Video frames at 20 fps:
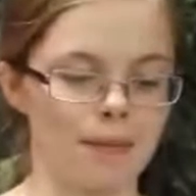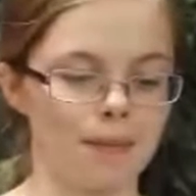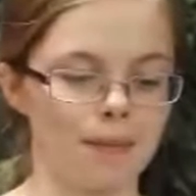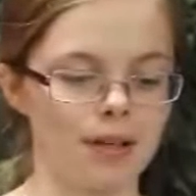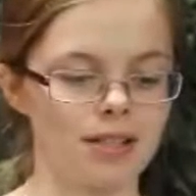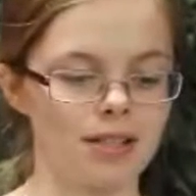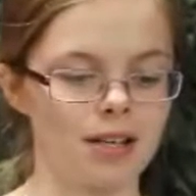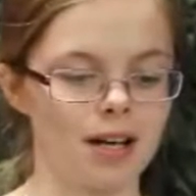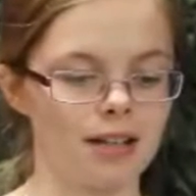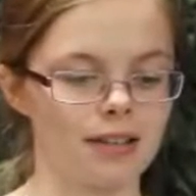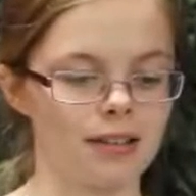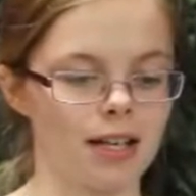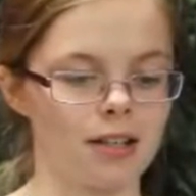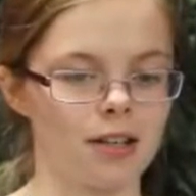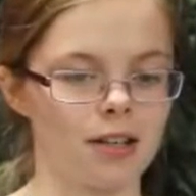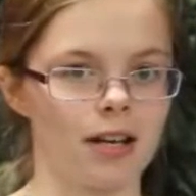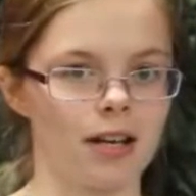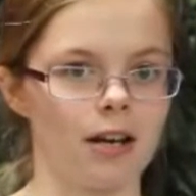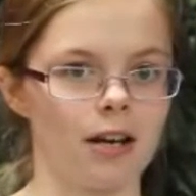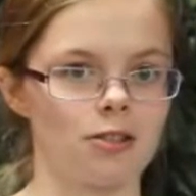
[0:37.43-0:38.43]
Please contact
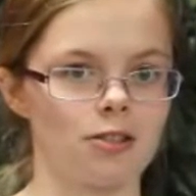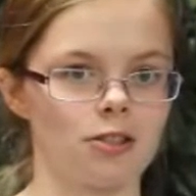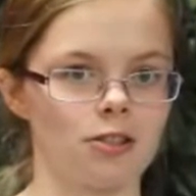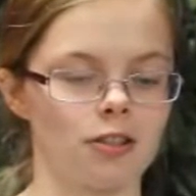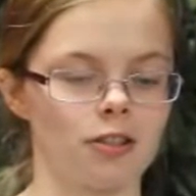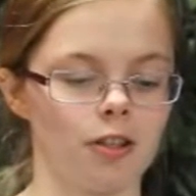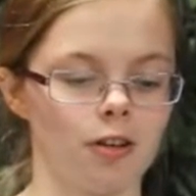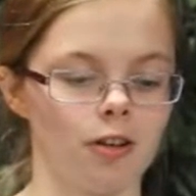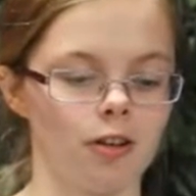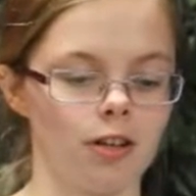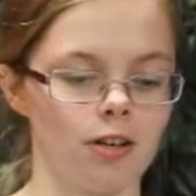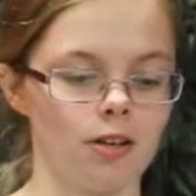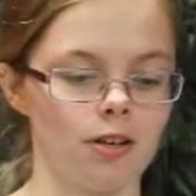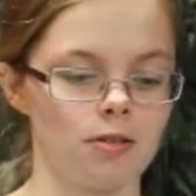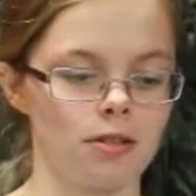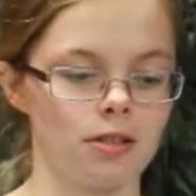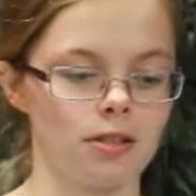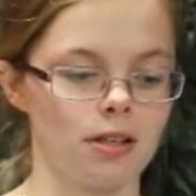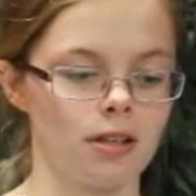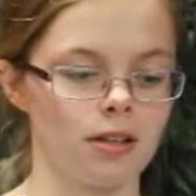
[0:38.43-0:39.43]
your counselor or use